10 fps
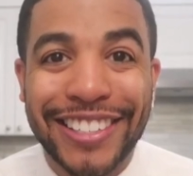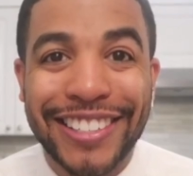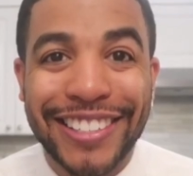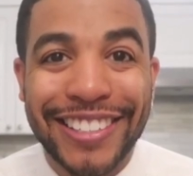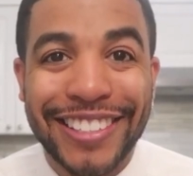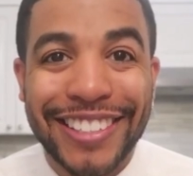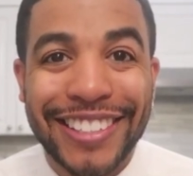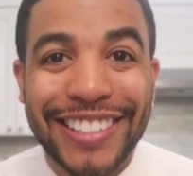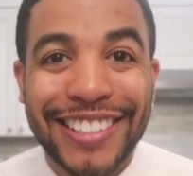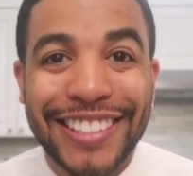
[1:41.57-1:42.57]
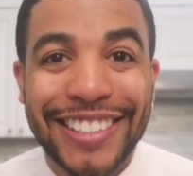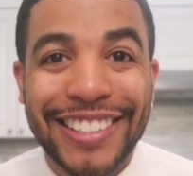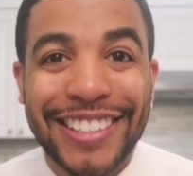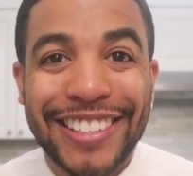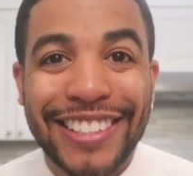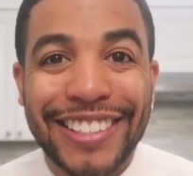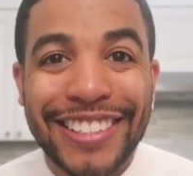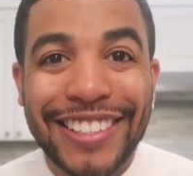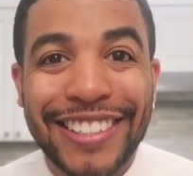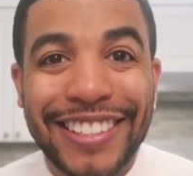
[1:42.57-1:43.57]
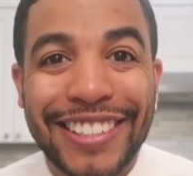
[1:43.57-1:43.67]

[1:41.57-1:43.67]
No one is speaking in this clip.